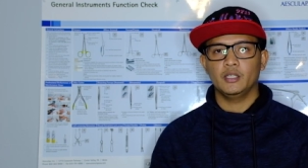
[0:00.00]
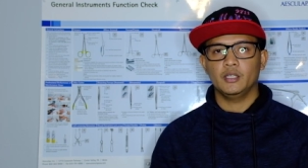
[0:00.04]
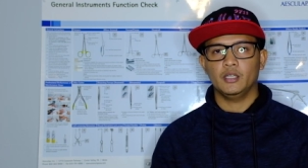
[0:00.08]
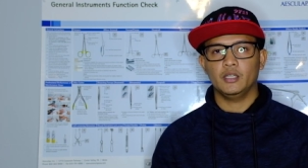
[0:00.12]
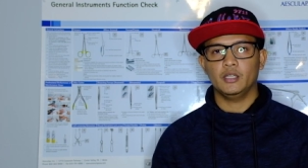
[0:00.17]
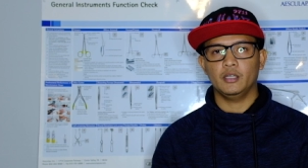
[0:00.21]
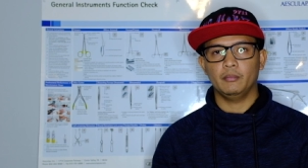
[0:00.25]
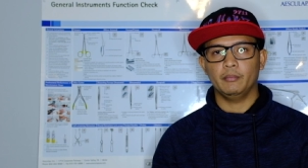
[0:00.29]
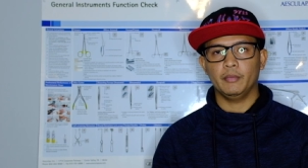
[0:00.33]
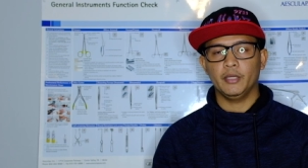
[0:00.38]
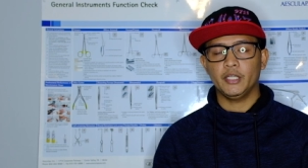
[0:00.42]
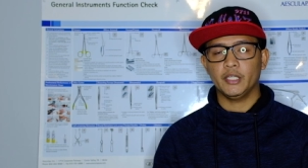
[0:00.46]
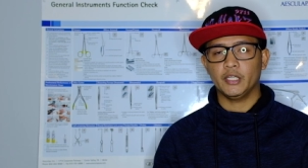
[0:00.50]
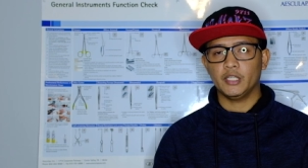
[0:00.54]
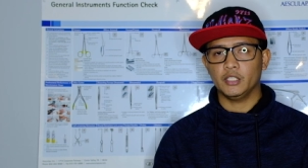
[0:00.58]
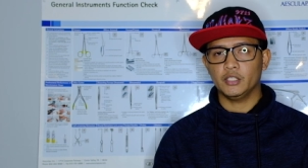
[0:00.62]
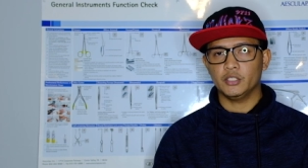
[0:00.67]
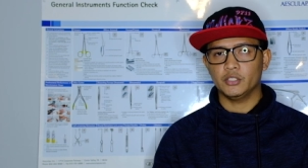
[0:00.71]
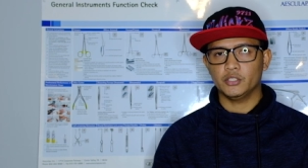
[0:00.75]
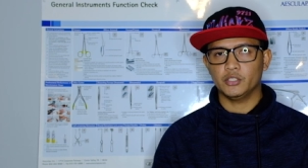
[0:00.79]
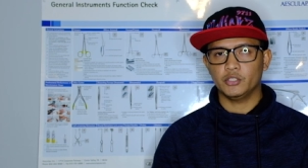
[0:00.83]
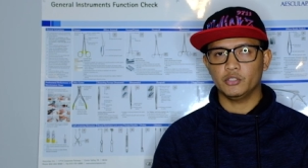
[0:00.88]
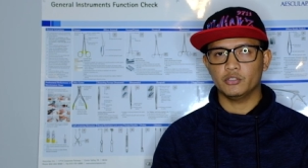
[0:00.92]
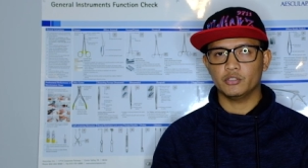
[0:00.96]
medical
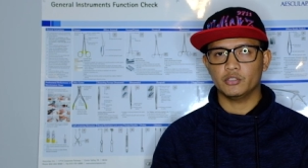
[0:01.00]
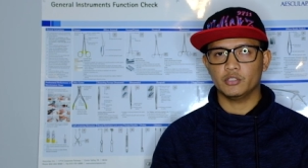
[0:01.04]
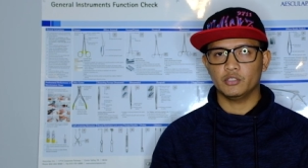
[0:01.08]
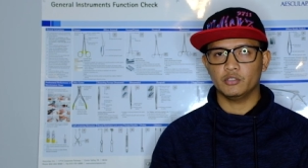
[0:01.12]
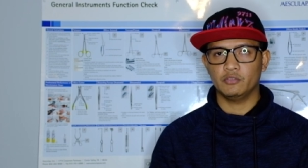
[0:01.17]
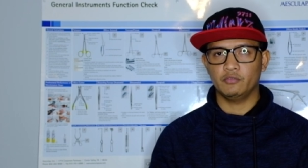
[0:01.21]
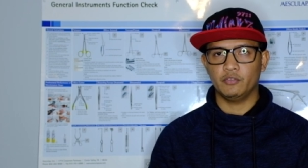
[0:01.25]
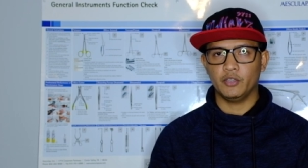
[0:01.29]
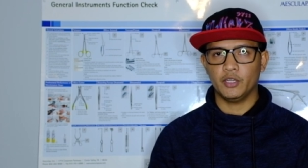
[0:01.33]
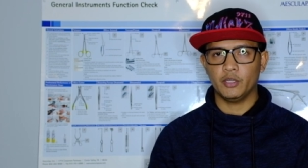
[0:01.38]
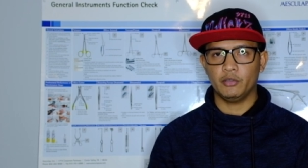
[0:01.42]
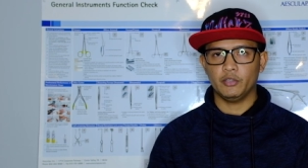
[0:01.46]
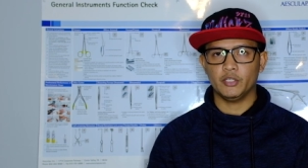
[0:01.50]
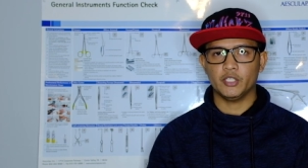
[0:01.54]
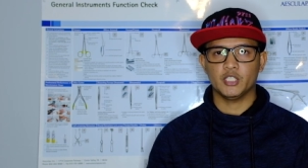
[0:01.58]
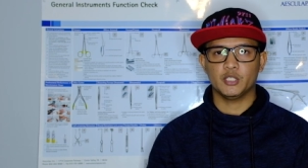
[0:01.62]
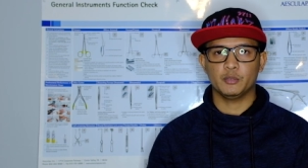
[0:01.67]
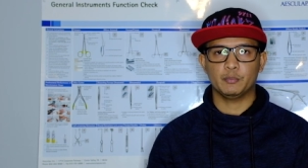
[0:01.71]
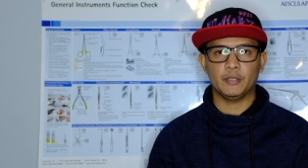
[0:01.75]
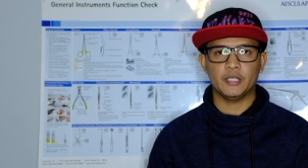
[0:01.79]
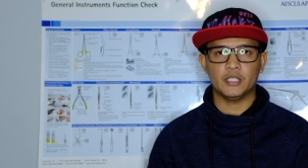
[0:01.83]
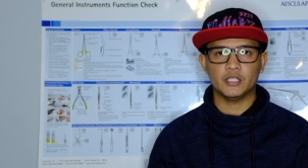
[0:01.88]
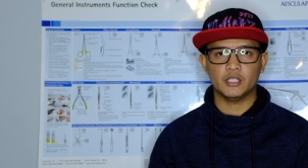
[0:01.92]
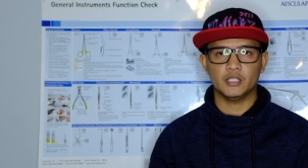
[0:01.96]
insurance is very
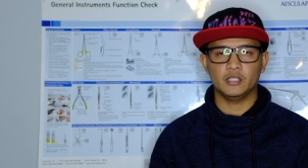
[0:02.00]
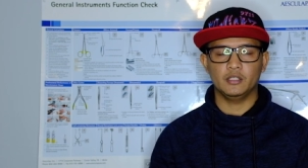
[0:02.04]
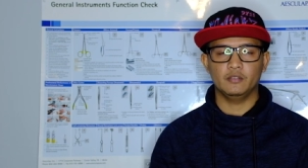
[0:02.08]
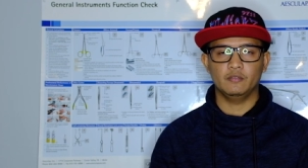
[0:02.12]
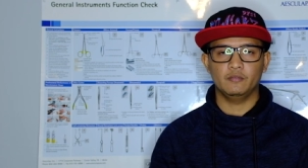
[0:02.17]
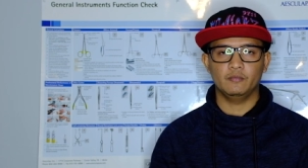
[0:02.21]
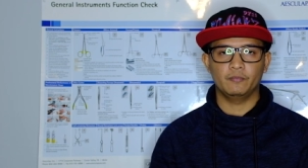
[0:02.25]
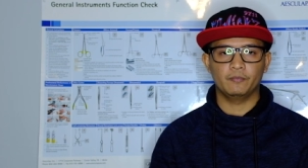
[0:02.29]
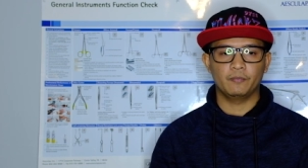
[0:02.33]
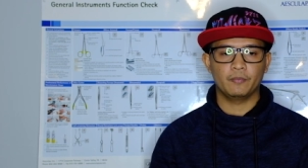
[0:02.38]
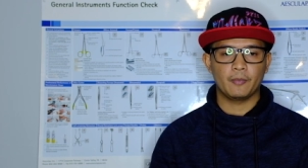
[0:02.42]
expensive,